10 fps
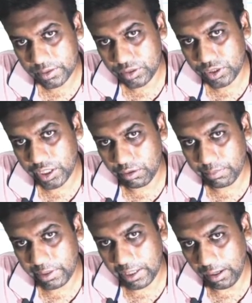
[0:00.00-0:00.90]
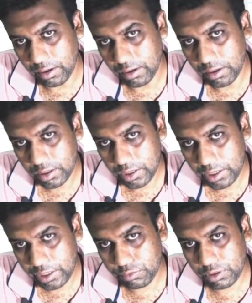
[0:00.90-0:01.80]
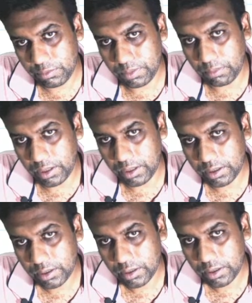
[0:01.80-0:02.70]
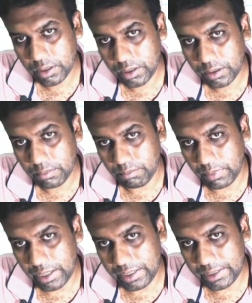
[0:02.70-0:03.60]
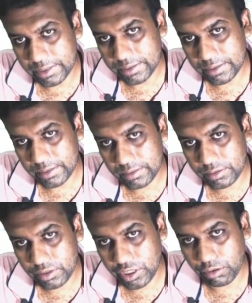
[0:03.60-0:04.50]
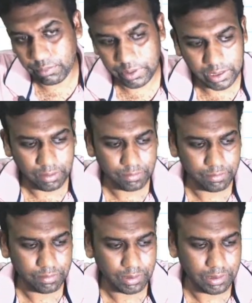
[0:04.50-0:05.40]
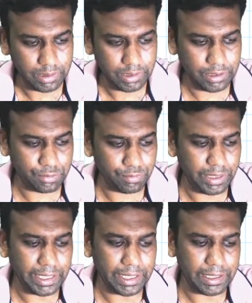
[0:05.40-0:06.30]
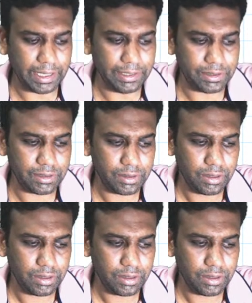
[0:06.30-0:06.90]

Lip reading: j omega e to the power minus j omega. In this way I can write.